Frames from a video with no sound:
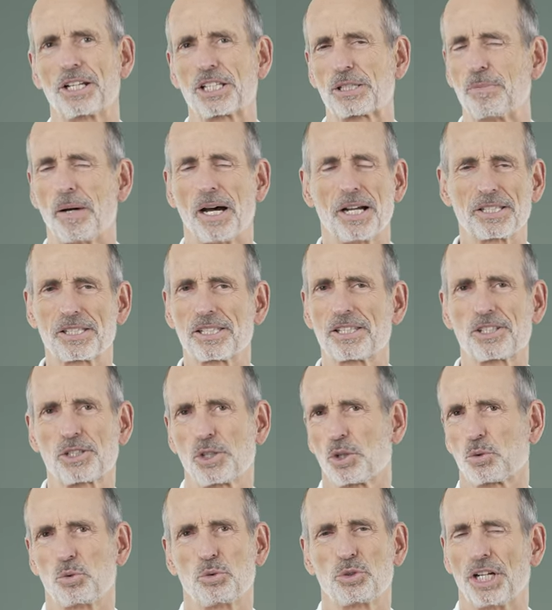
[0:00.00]
that might be a
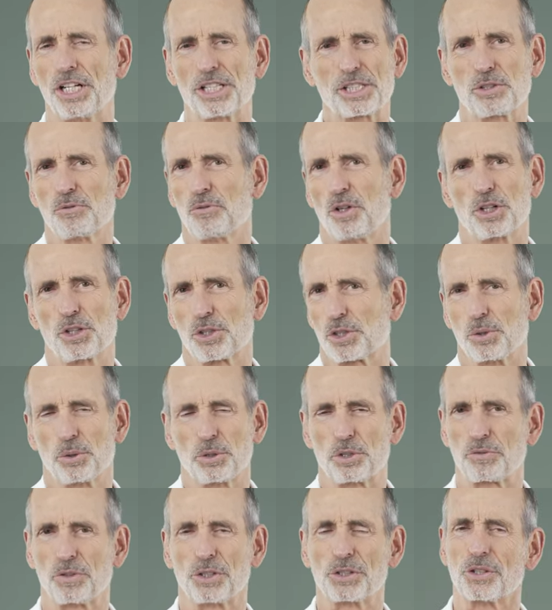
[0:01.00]
couple of days
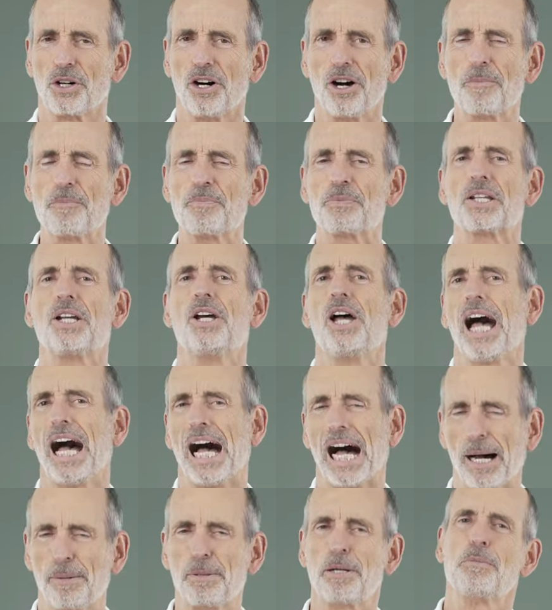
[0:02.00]
old, because you could still
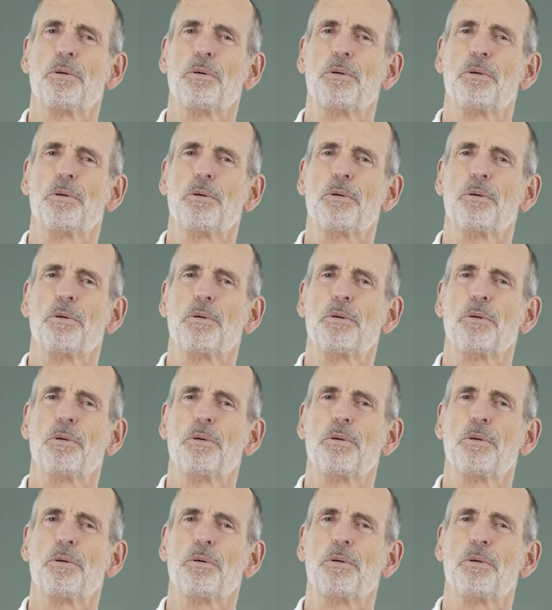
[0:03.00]
eat.